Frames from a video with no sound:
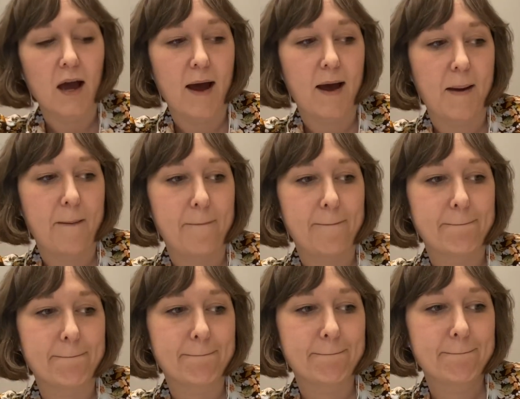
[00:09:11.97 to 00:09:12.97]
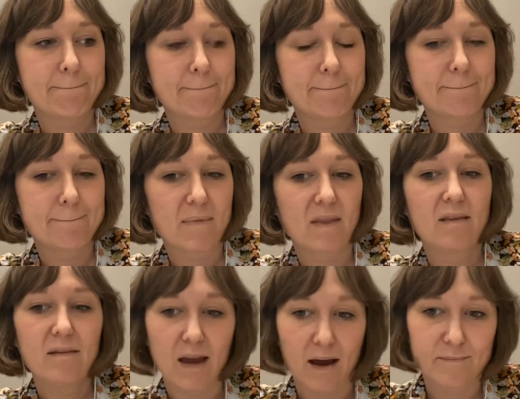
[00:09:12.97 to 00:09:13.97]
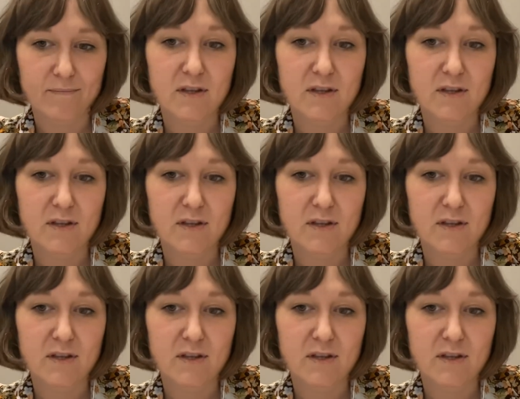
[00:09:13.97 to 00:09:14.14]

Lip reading: Yeah,